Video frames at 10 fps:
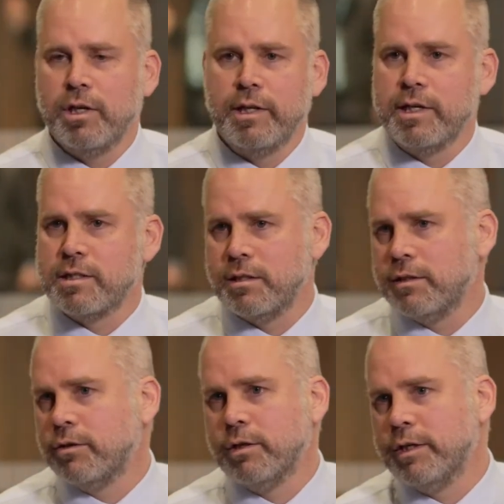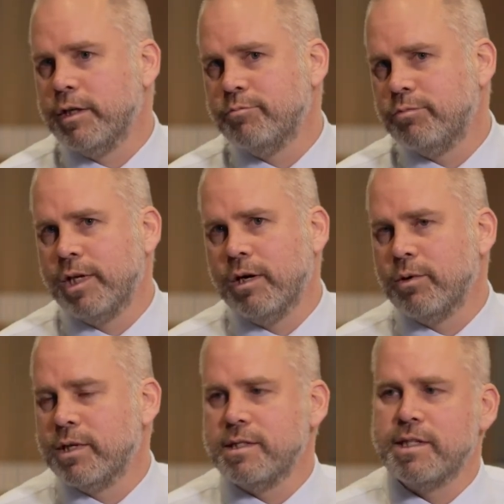and then it's literally
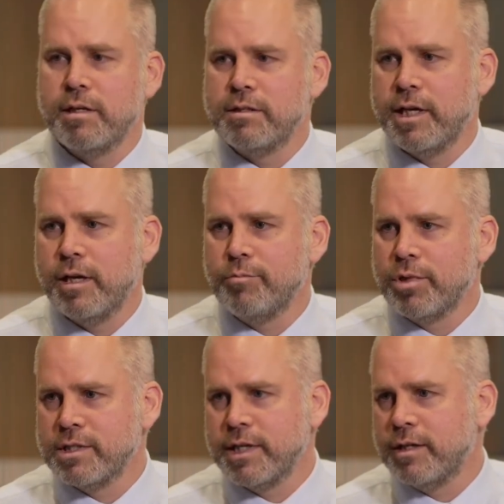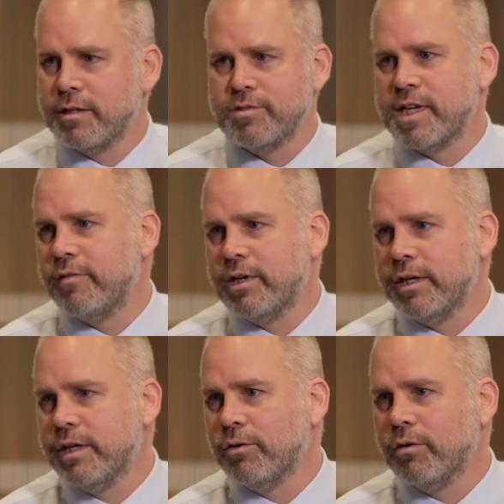within 10% of
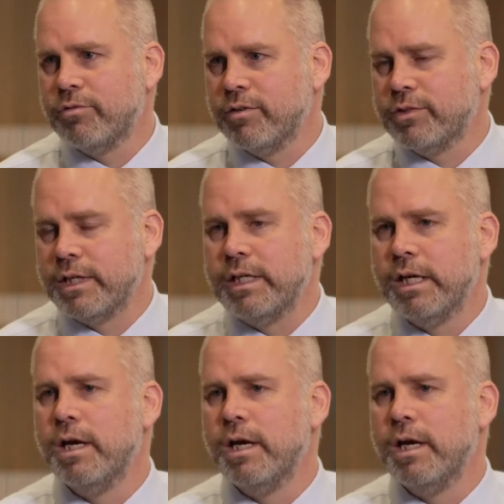70 or 50.